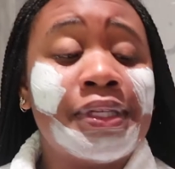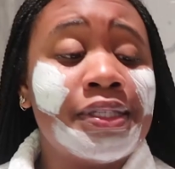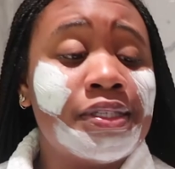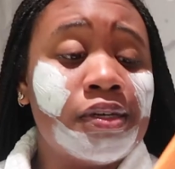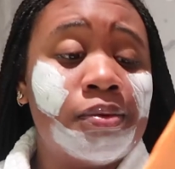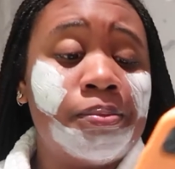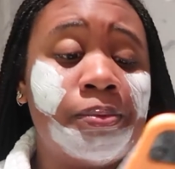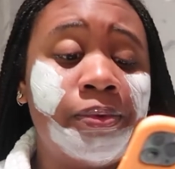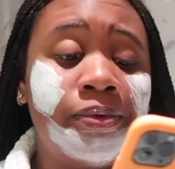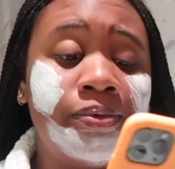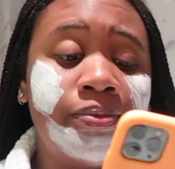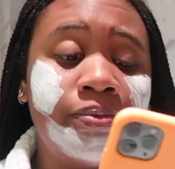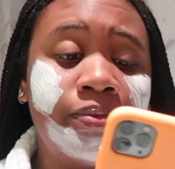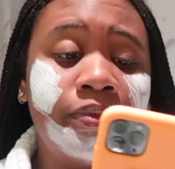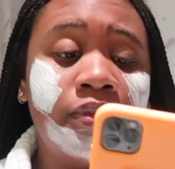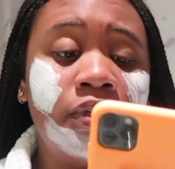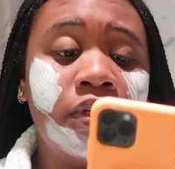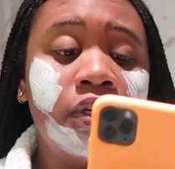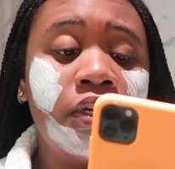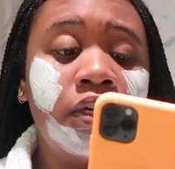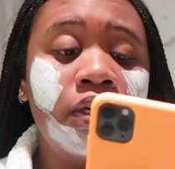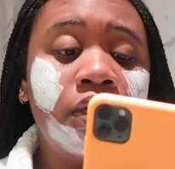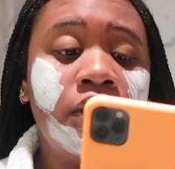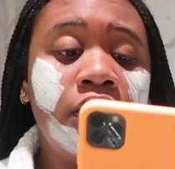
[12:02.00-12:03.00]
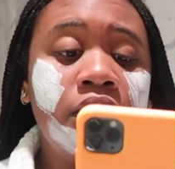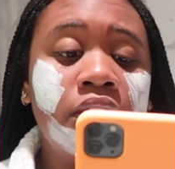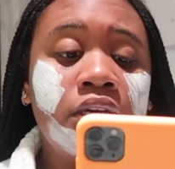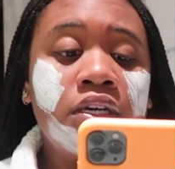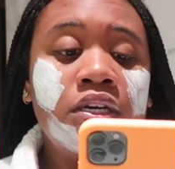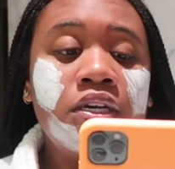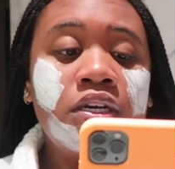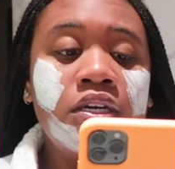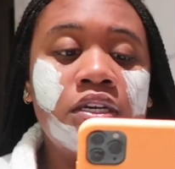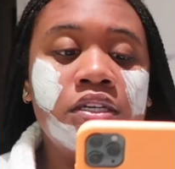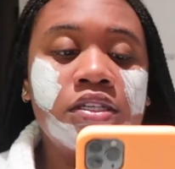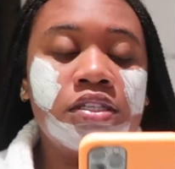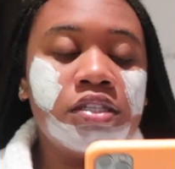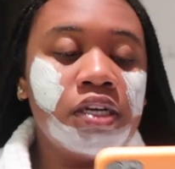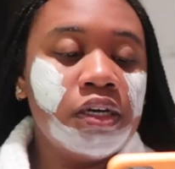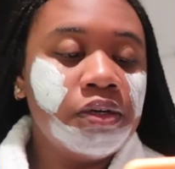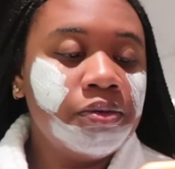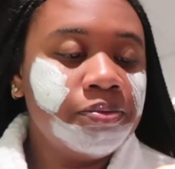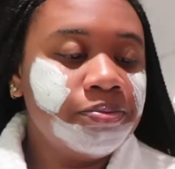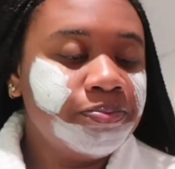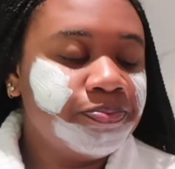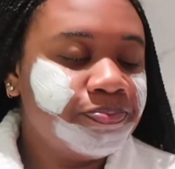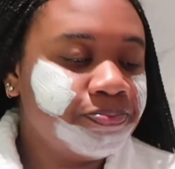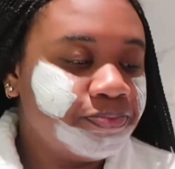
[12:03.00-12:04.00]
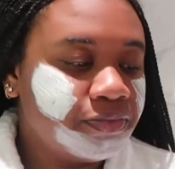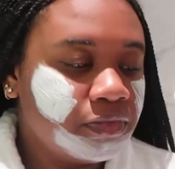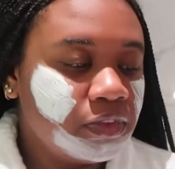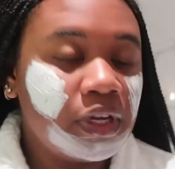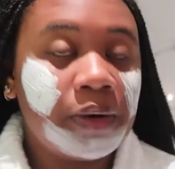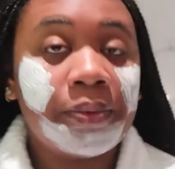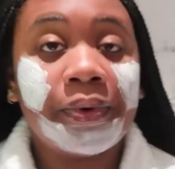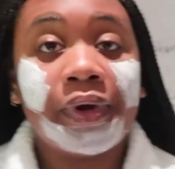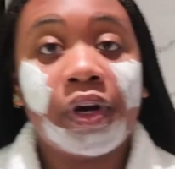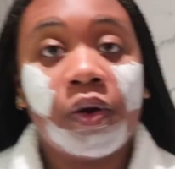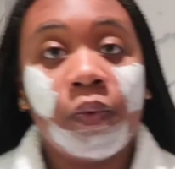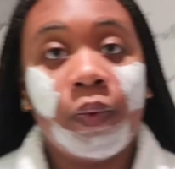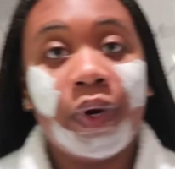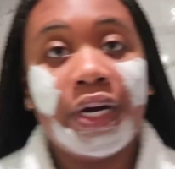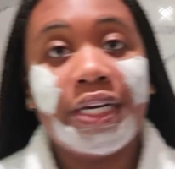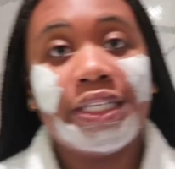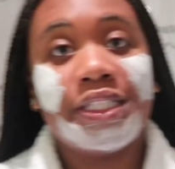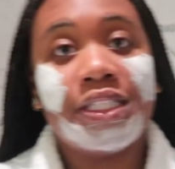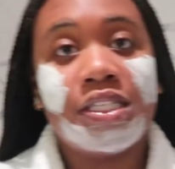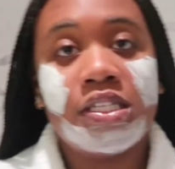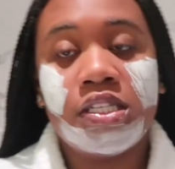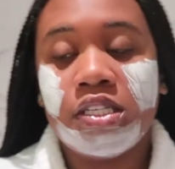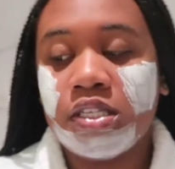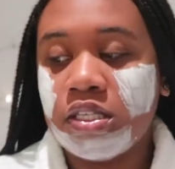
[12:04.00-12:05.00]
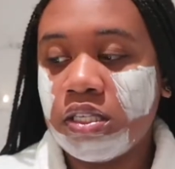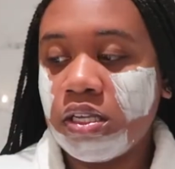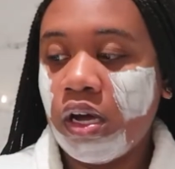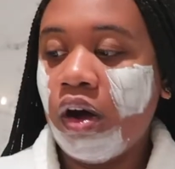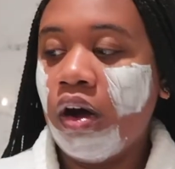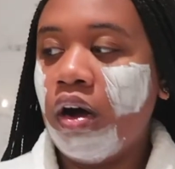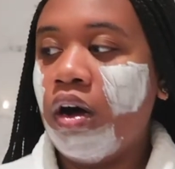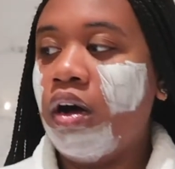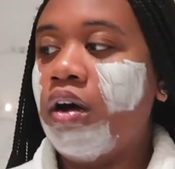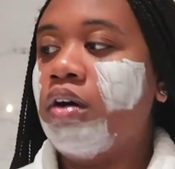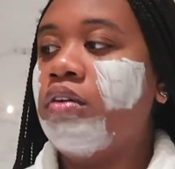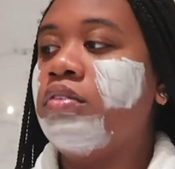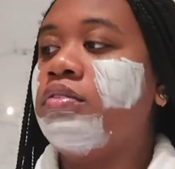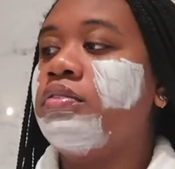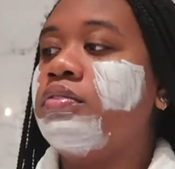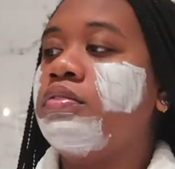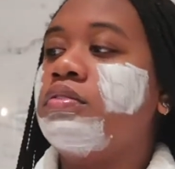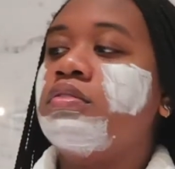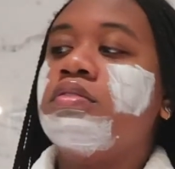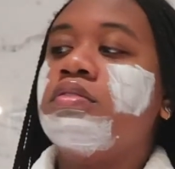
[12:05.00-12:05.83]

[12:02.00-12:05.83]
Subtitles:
timer. So now we're gonna wash this off.